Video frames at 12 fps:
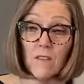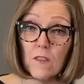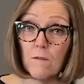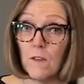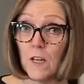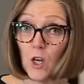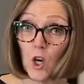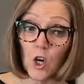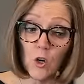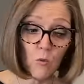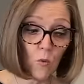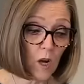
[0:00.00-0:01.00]

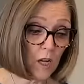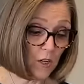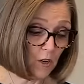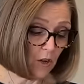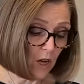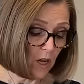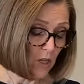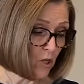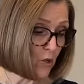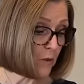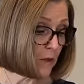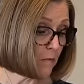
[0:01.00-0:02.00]
vinegar water
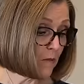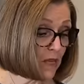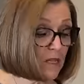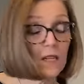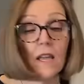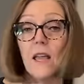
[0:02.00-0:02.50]
treatment,